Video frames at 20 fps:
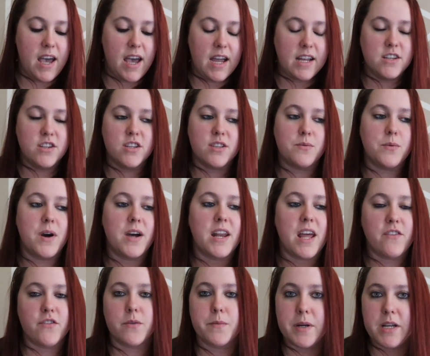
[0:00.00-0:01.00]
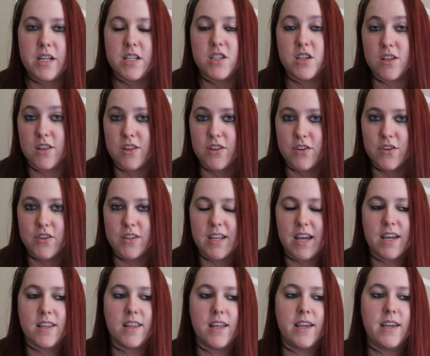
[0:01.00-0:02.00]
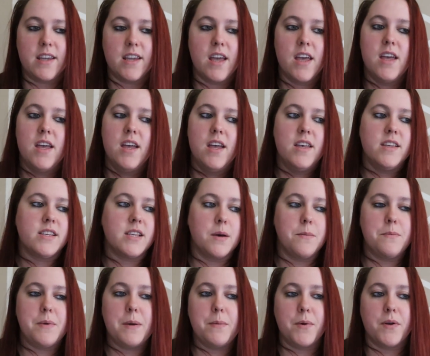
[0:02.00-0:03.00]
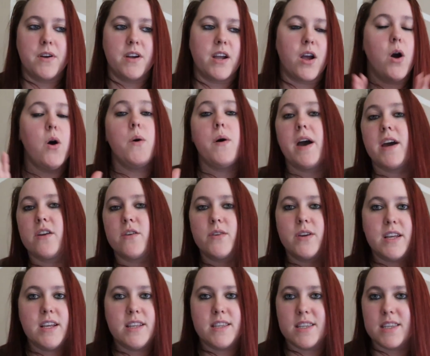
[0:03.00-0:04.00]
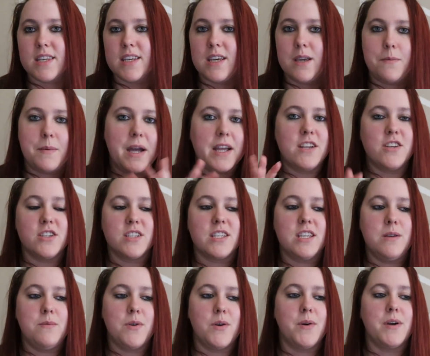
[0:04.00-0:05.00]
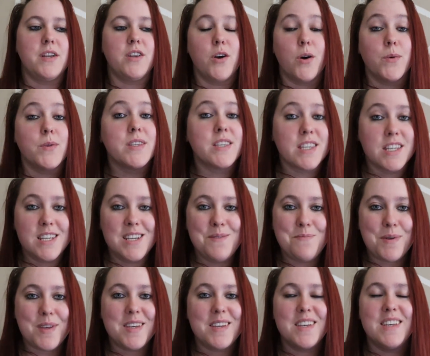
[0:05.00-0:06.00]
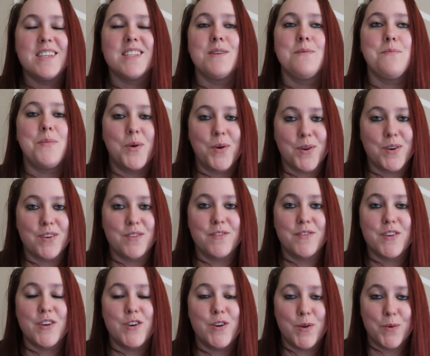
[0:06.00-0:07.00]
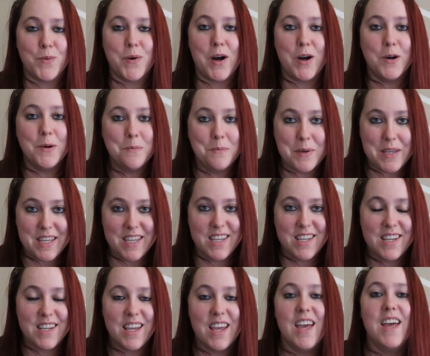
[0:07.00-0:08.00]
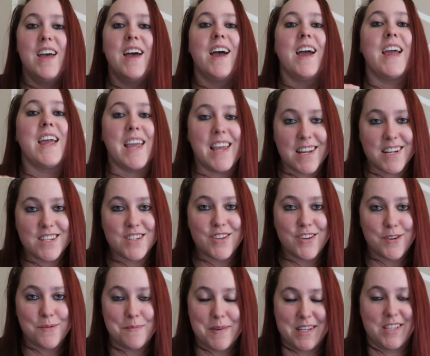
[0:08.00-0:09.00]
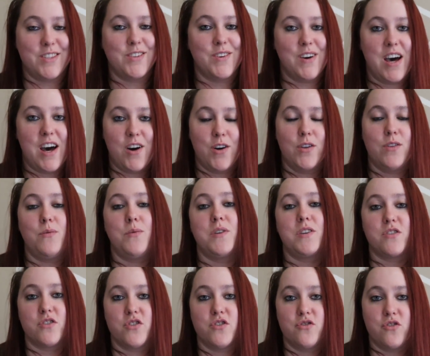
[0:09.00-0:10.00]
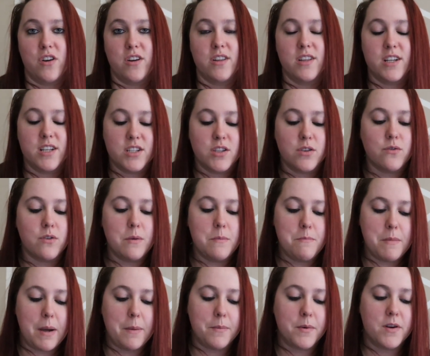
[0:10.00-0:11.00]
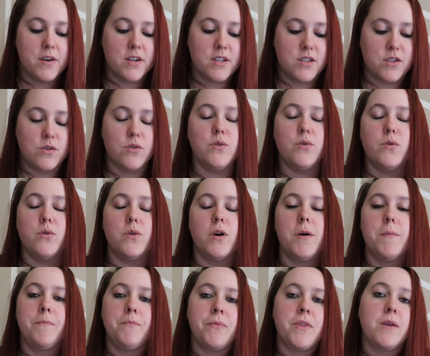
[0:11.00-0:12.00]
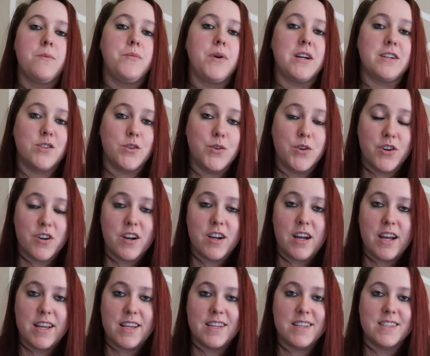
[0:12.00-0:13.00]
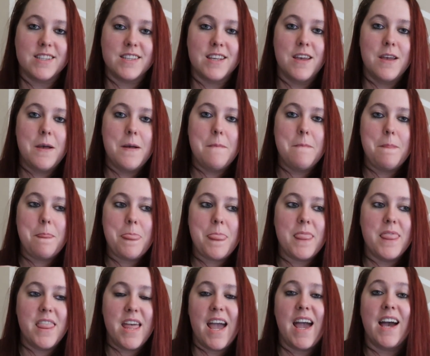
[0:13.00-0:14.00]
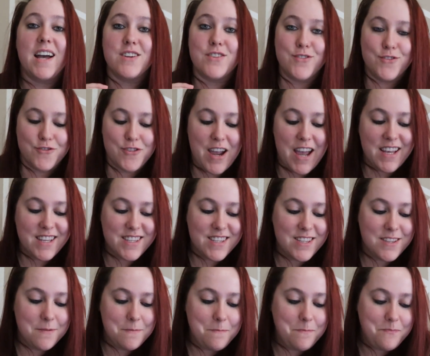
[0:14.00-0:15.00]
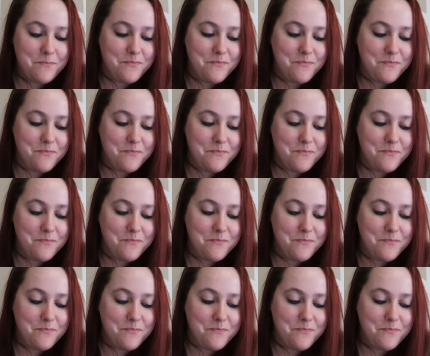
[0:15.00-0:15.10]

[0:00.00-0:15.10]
I just want everybody to learn that like some people like, oh, I don't need sleep. I can just keep going. No, sleep is important for your well-being and your mental health when you're struggling. So remember to prioritize that rest.